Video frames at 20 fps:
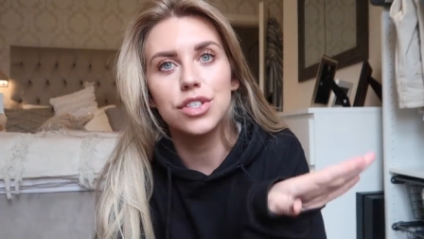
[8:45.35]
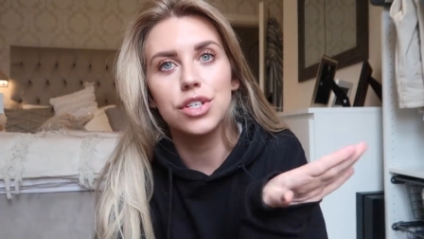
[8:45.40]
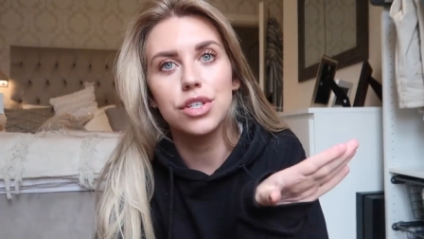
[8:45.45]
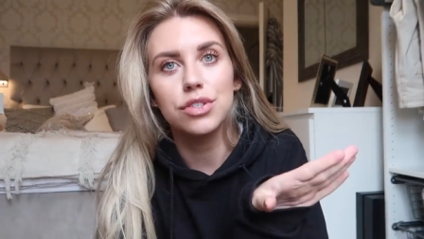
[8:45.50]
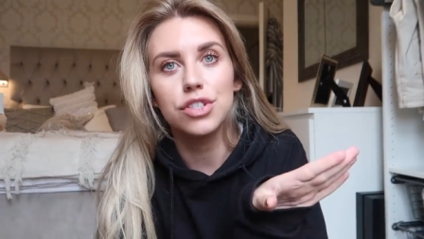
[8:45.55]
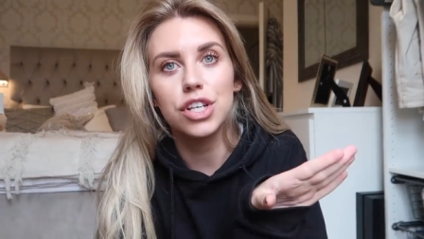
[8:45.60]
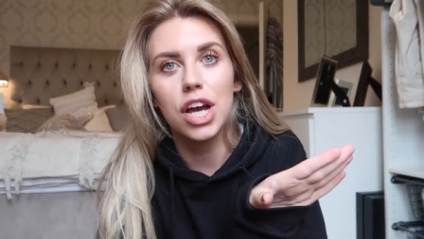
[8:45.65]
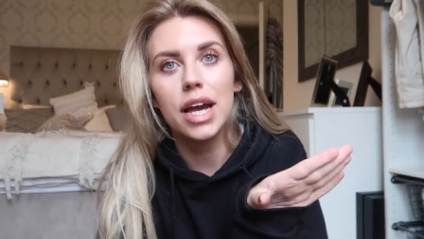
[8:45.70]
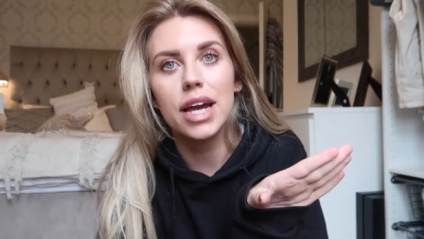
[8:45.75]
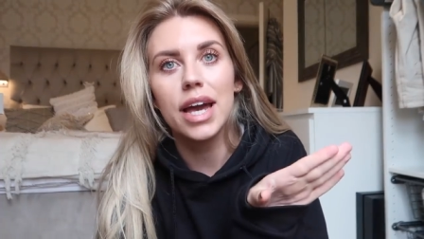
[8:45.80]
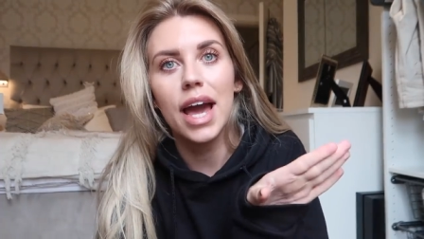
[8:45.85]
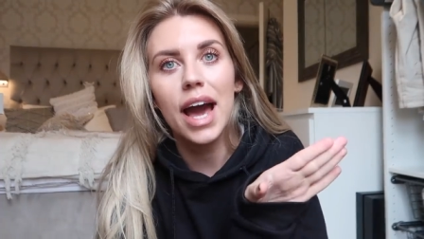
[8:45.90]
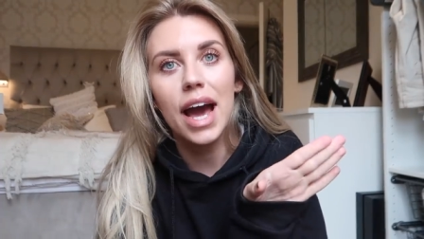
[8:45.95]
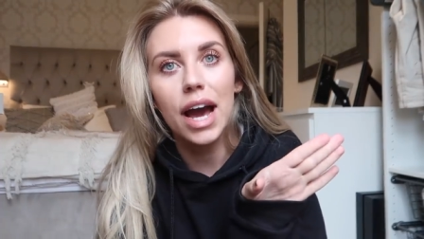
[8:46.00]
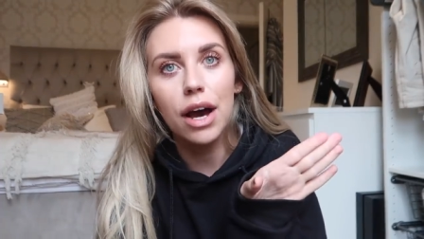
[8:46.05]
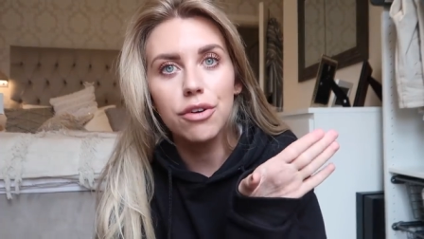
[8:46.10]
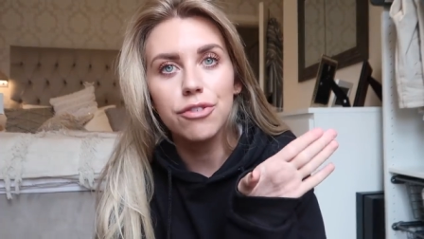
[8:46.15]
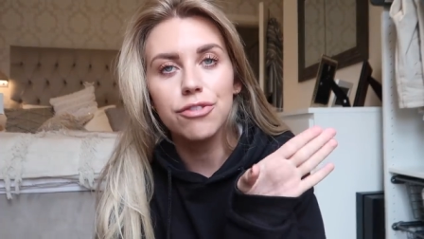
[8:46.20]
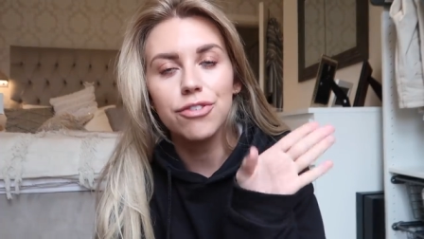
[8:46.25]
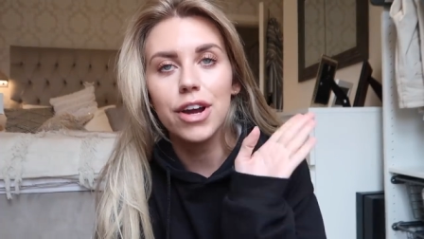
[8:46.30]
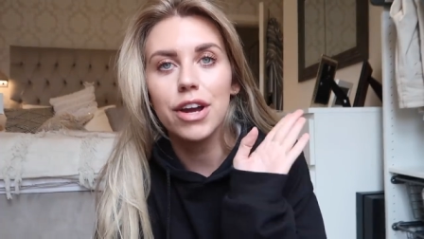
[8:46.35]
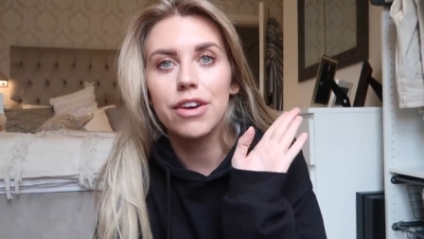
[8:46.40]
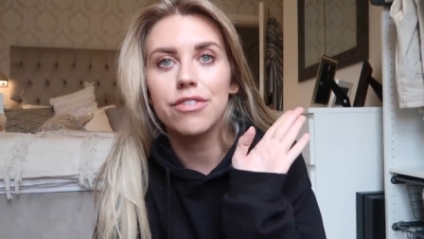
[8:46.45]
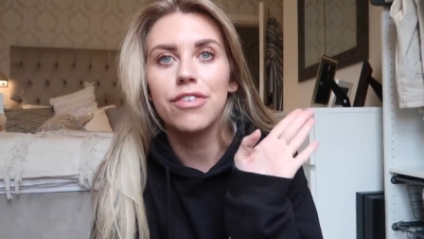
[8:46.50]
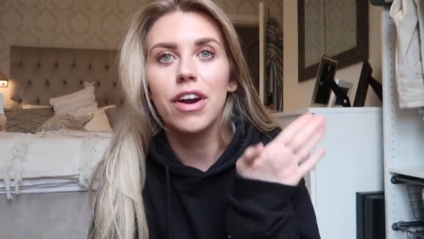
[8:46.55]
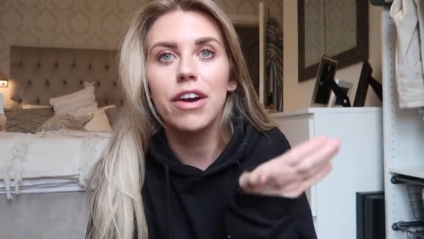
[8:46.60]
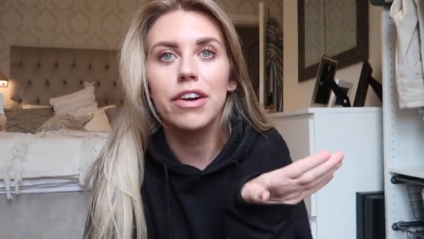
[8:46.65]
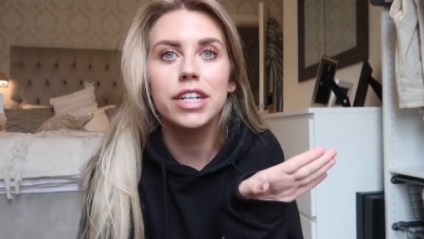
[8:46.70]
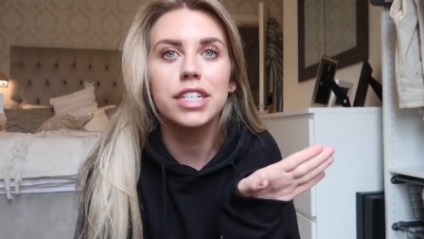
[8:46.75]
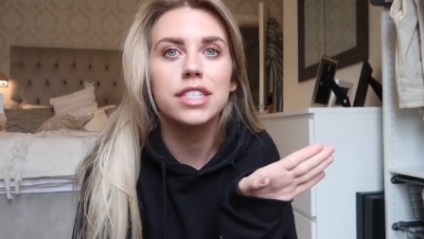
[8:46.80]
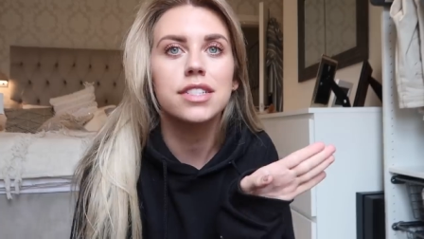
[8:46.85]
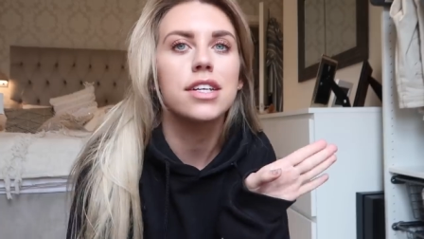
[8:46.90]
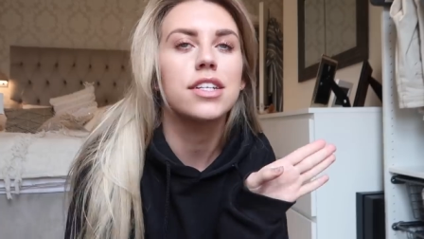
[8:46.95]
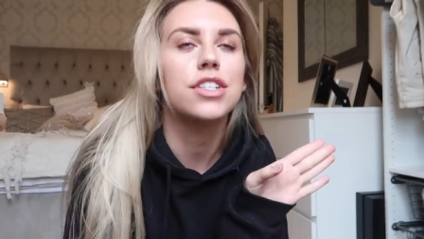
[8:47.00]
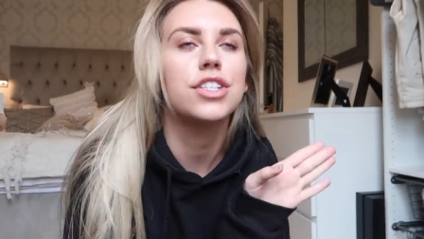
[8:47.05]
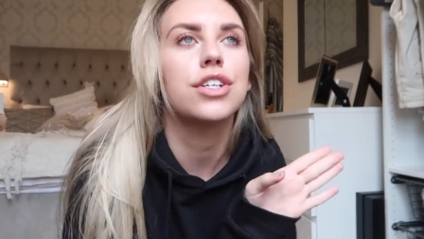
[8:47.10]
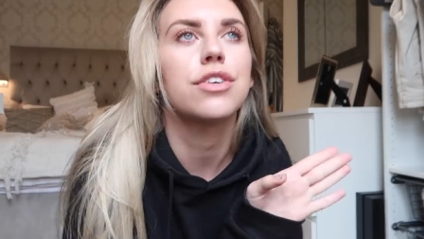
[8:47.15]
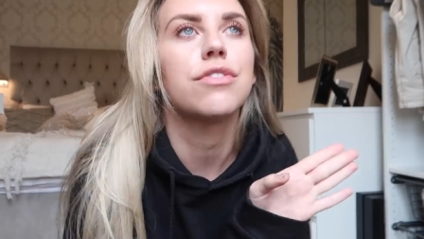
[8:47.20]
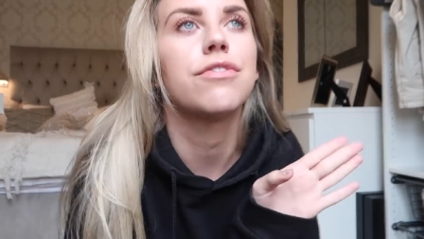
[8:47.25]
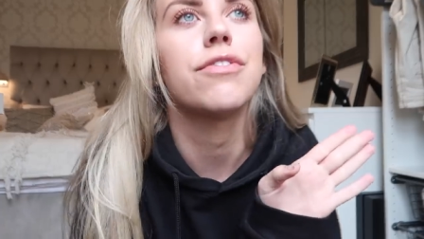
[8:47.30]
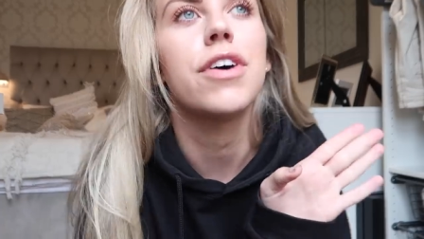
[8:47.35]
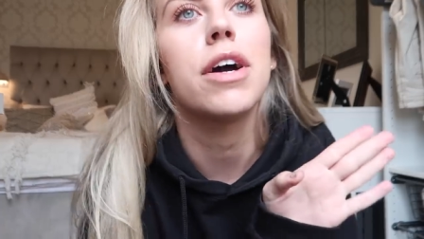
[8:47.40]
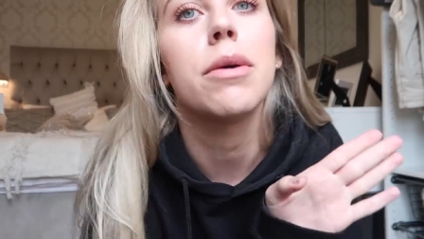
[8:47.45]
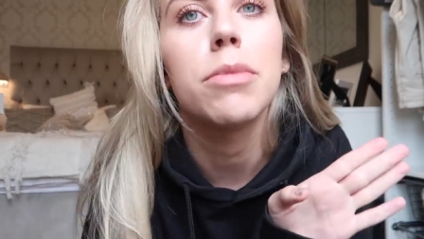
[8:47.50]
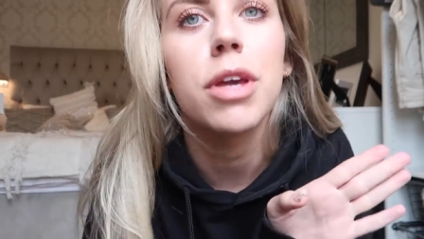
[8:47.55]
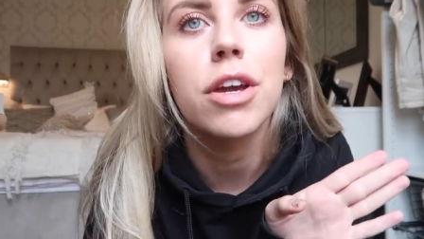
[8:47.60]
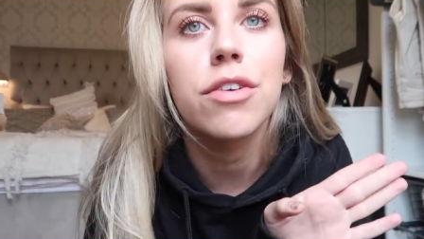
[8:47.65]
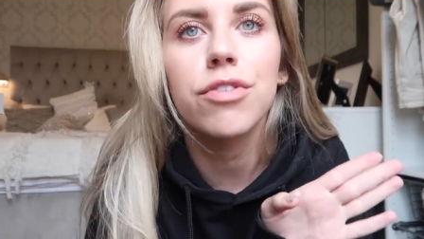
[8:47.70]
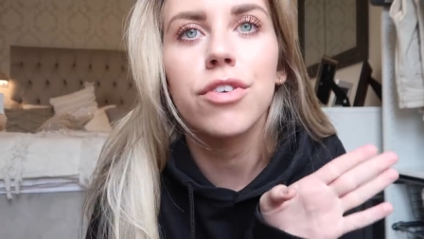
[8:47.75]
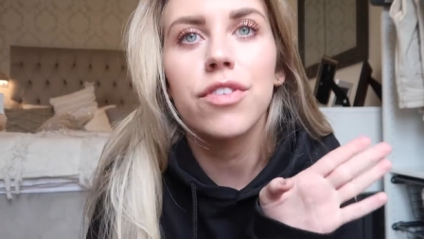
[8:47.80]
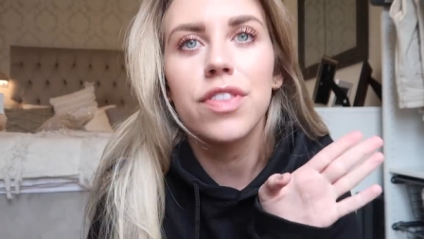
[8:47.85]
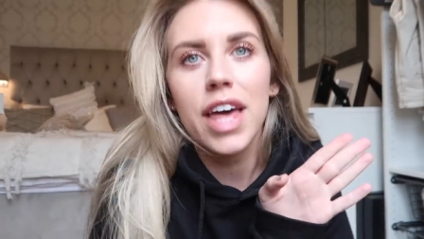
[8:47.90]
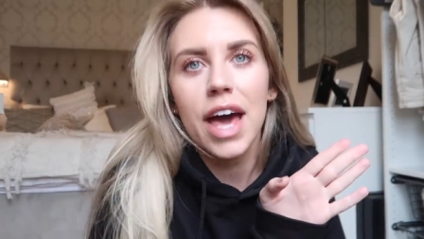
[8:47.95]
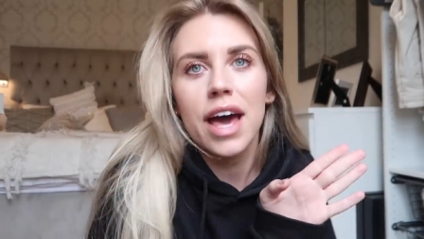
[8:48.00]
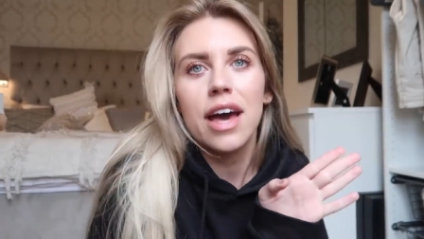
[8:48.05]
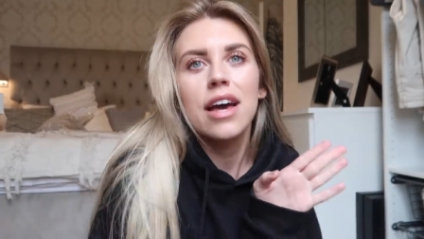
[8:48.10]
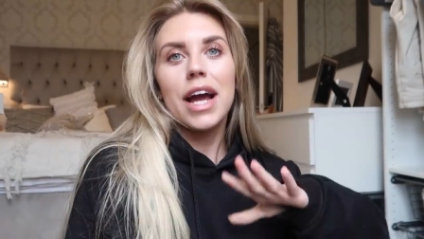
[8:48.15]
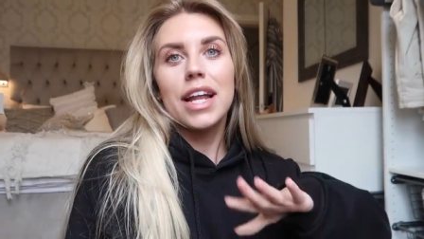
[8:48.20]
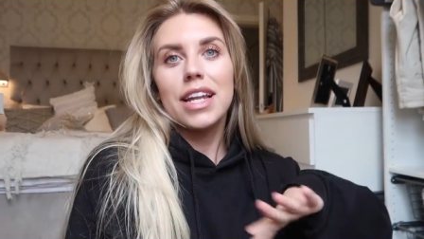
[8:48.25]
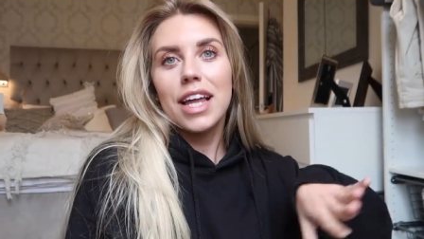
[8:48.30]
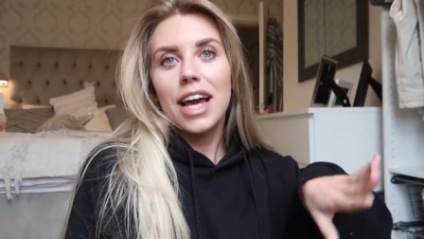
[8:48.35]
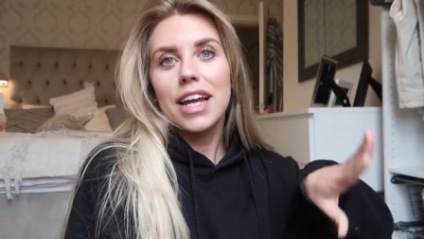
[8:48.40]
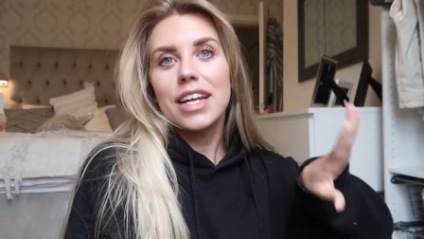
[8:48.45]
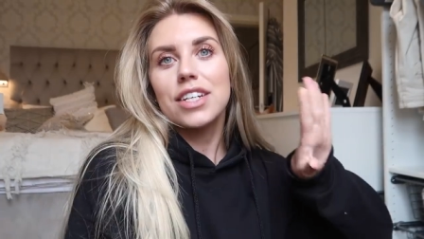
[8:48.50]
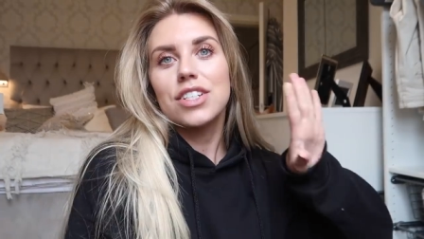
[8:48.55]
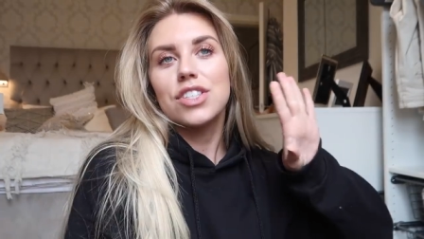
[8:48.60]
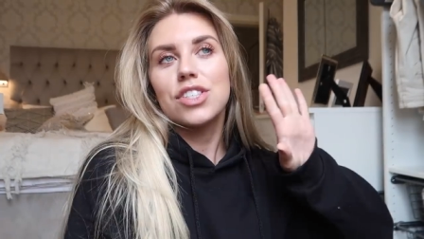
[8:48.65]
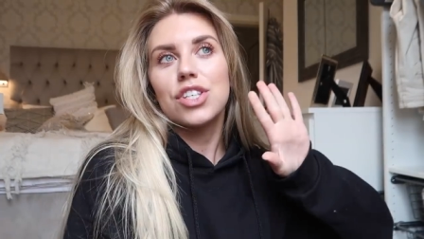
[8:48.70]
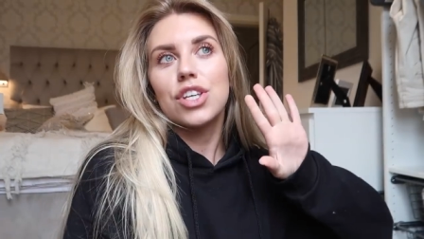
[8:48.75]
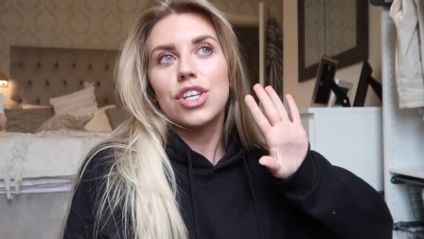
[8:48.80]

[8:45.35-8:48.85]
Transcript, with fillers: to check it out Freya Farrington you can find me over on there I like